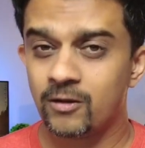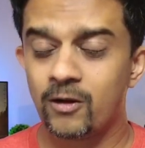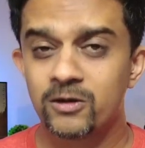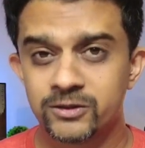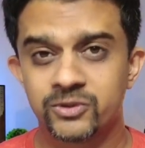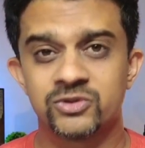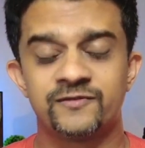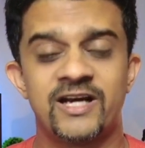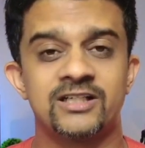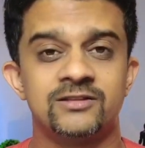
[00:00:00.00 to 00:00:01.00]
All those
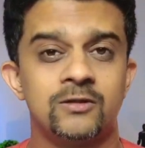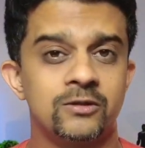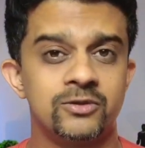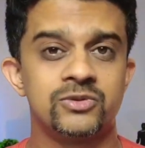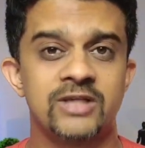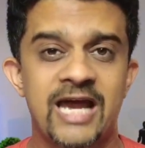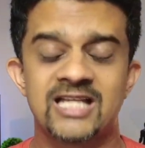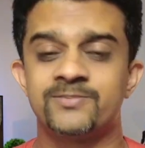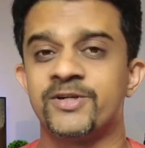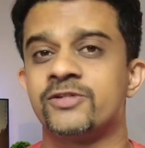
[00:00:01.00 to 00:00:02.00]
factors, all those
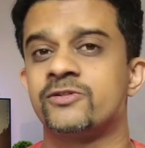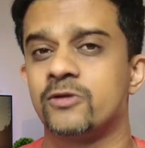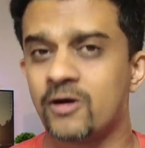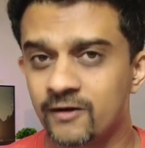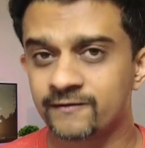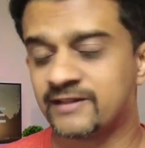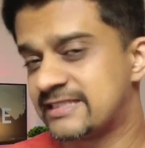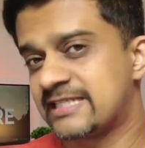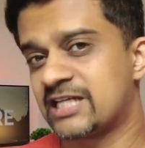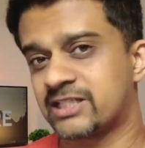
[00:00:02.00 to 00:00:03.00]
aspects of
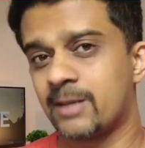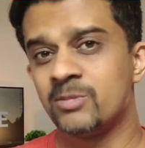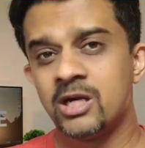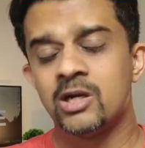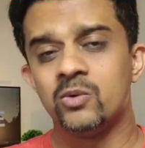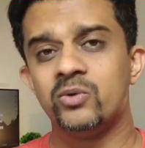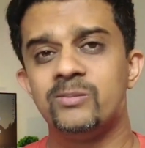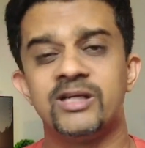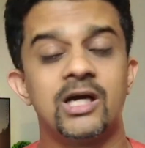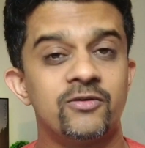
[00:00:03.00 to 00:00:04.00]
this dash cam will
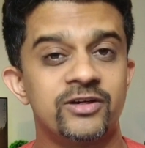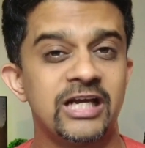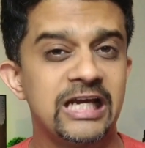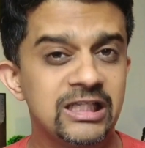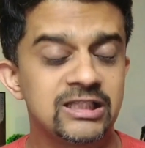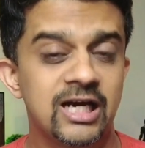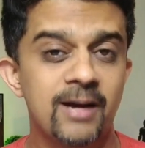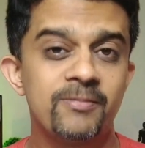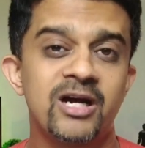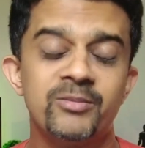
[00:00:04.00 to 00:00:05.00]
be covered in the
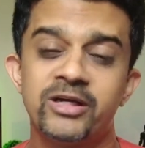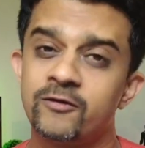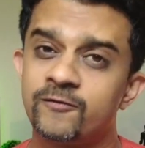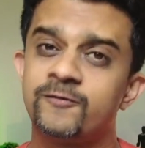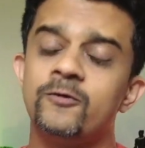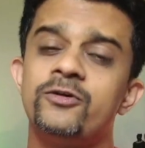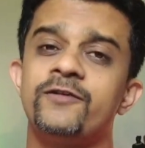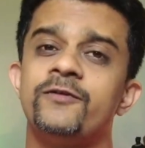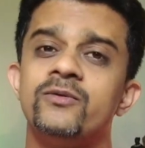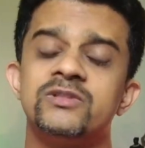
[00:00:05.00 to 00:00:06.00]
upcoming full
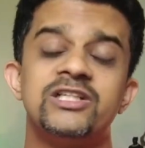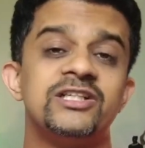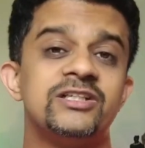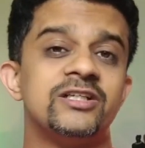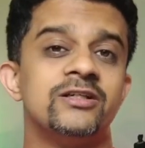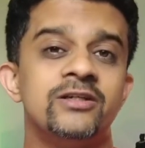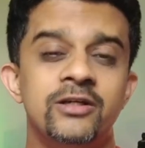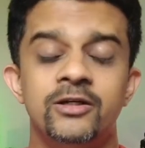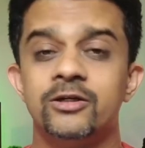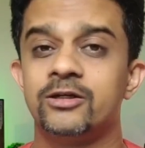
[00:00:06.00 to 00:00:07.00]
review, the detailed
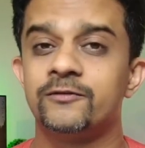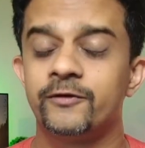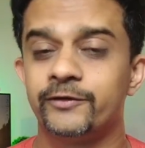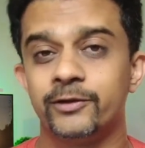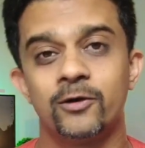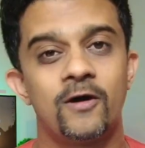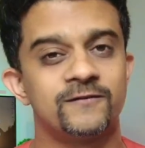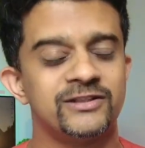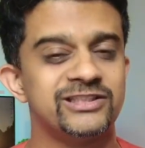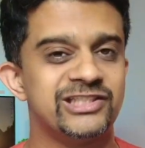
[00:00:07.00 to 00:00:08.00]
review video of
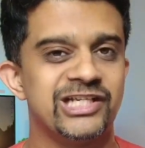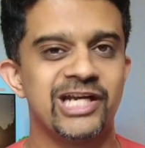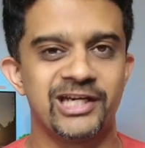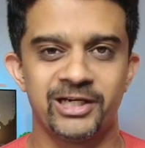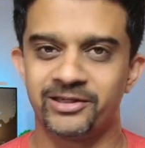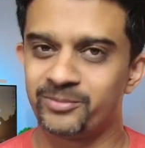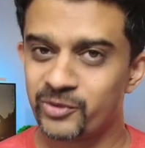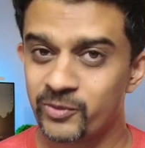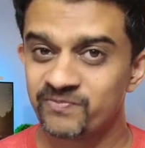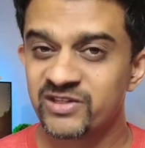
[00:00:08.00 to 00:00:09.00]
the G900
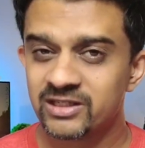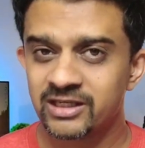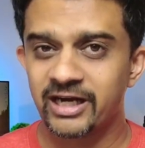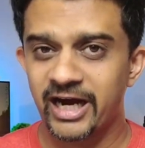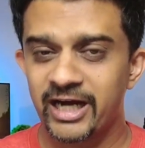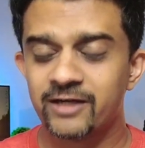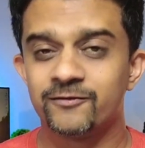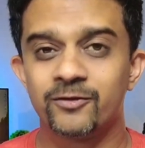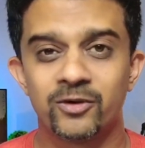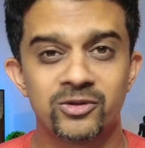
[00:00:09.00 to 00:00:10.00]
Pro. And if
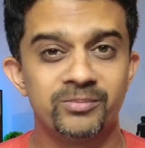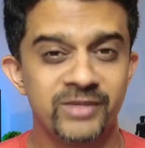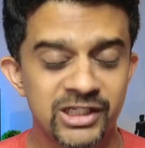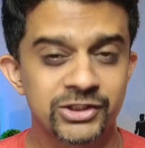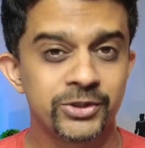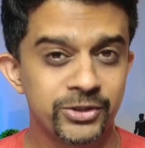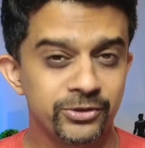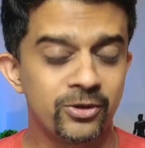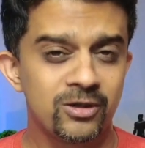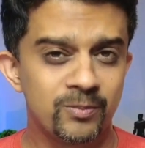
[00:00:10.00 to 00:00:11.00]
you want to make sure you
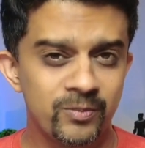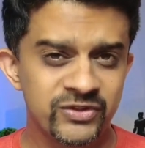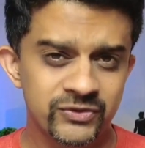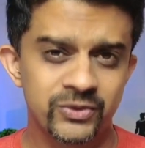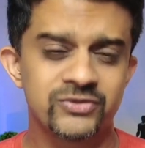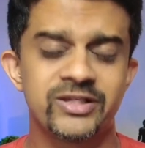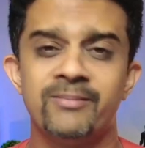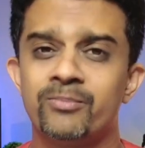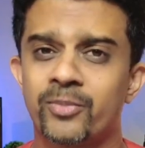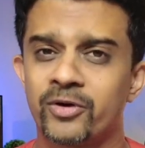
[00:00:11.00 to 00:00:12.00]
do not miss those
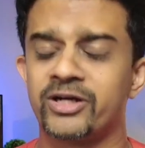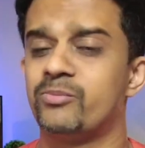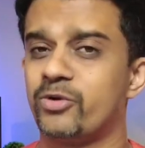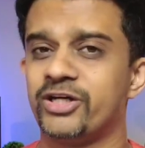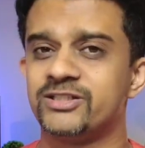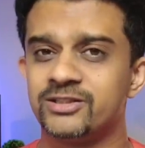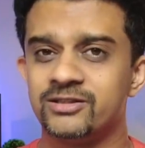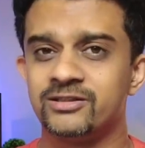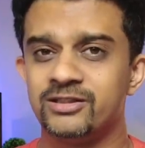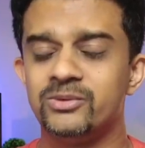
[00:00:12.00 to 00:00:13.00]
important points,
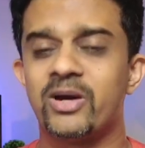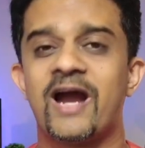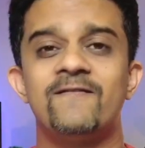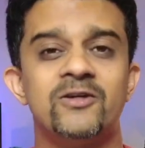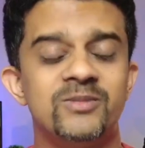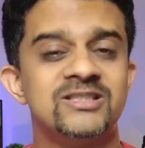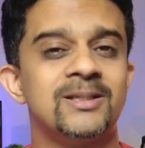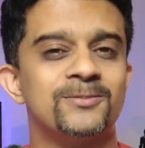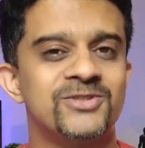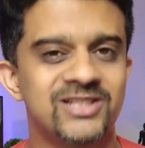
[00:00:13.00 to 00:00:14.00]
you have to be
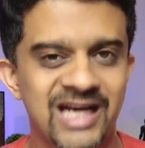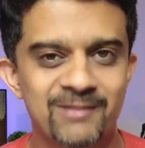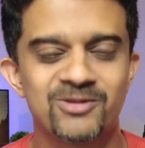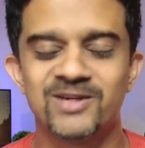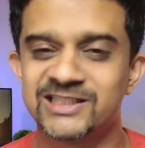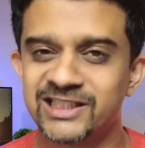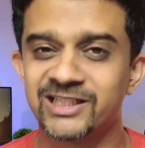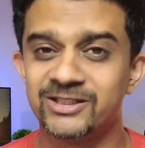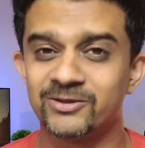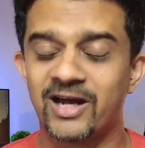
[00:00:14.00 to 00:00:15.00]
subscribed to my
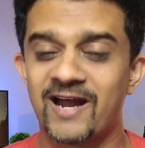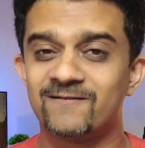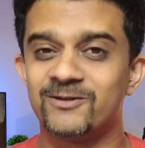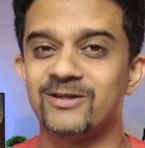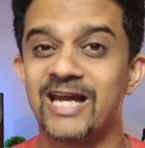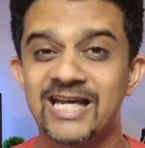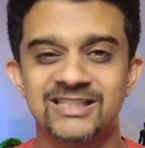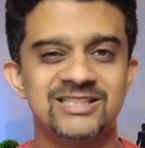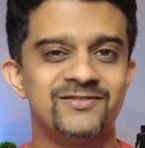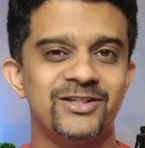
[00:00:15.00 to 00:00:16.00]
channel, you have to like
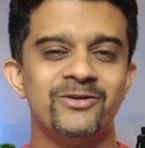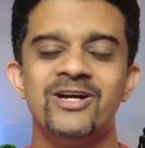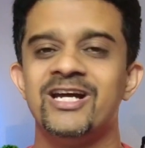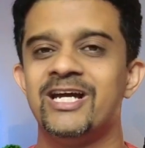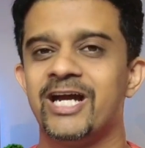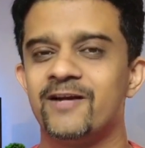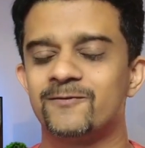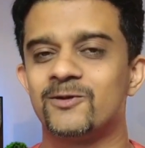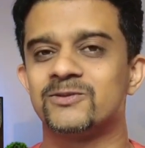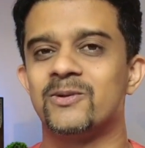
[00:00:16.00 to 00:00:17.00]
this video, and of
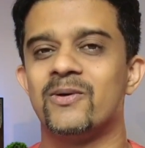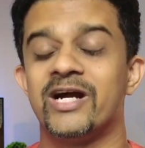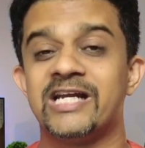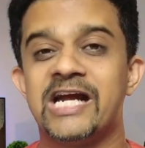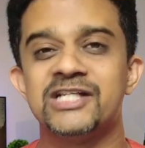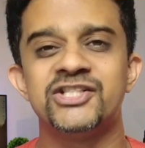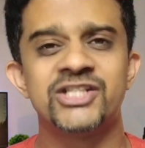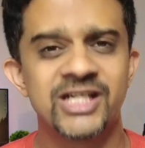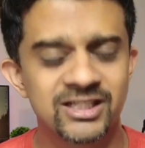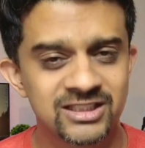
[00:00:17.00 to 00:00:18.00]
course go ahead and
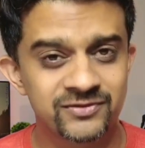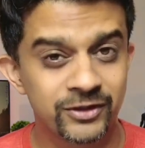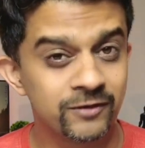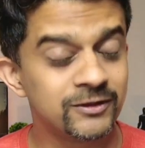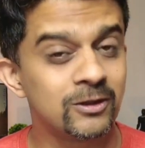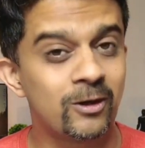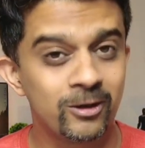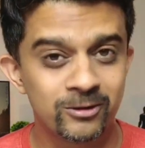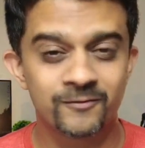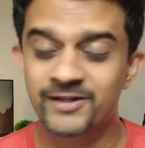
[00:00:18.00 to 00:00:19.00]
share this video with
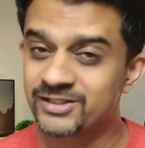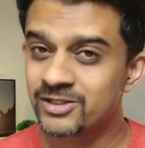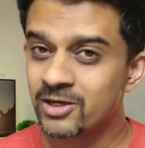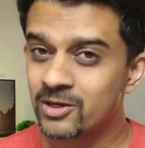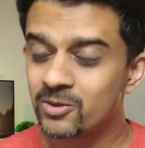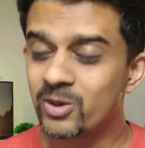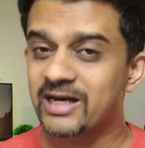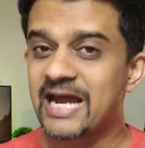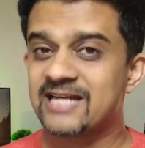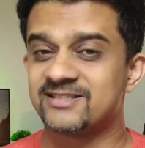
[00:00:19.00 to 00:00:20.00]
all your friends who
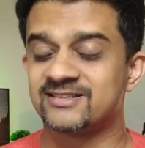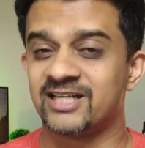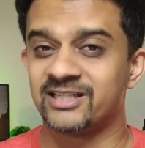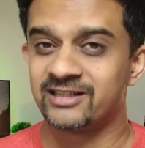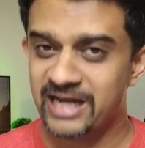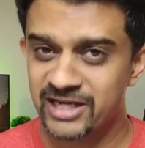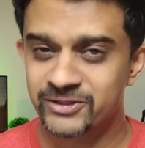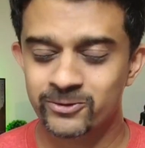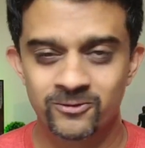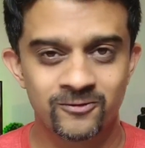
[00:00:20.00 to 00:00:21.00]
are as excited as
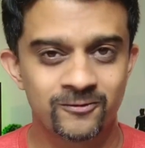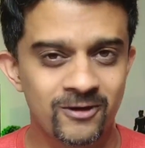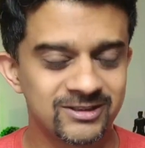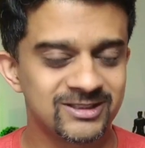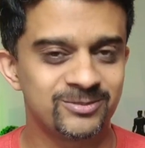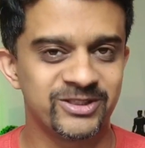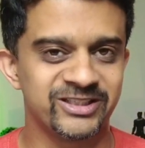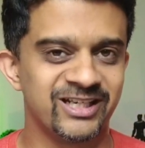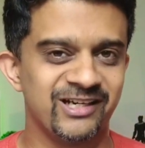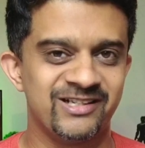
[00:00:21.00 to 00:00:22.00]
you for this
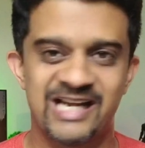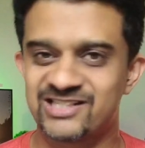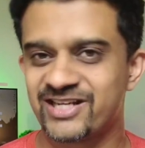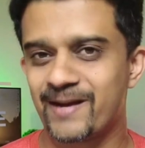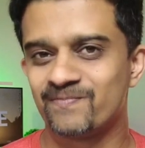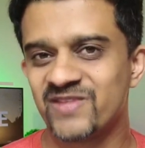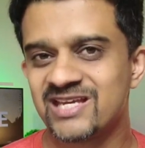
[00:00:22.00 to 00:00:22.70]
particular dash cam.